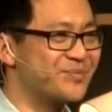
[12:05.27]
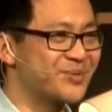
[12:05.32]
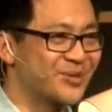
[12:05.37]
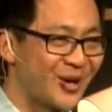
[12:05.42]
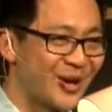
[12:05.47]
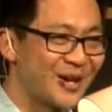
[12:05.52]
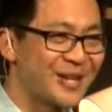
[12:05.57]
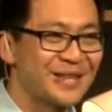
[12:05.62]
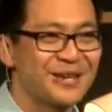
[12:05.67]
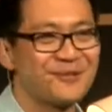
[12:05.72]

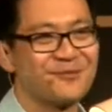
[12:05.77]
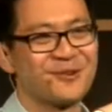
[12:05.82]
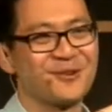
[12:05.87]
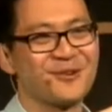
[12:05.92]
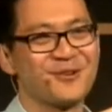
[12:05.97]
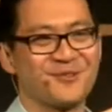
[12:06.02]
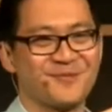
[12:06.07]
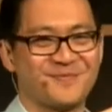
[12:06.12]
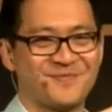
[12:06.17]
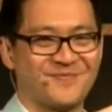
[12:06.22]
tidy their
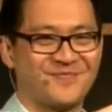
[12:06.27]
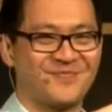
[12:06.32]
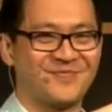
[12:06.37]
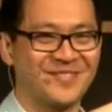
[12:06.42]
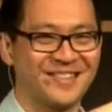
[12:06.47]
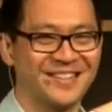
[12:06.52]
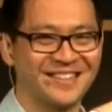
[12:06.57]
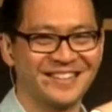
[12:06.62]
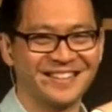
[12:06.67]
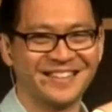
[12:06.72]
room,
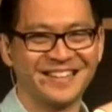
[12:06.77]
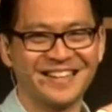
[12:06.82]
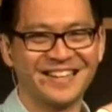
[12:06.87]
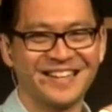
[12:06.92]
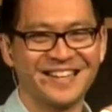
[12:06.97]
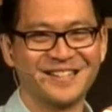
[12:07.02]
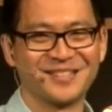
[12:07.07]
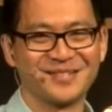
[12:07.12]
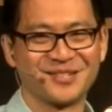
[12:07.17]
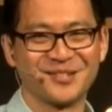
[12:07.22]

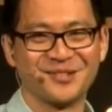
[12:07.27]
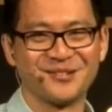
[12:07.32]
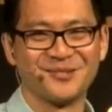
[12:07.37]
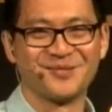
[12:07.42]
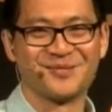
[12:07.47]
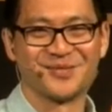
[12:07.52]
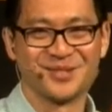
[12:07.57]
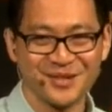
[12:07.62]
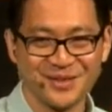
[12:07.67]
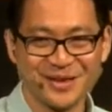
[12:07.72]
to
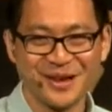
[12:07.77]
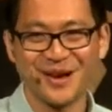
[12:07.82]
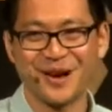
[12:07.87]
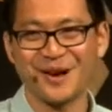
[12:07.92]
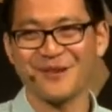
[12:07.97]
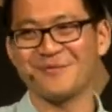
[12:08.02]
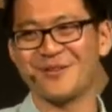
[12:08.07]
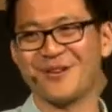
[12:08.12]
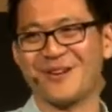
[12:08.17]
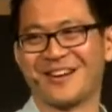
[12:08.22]
do their
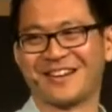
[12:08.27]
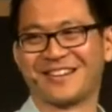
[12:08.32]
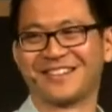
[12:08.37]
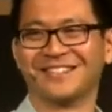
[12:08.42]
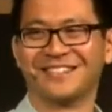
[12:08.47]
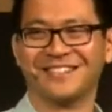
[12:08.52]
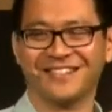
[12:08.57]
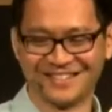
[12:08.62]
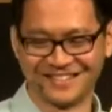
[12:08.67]
homework,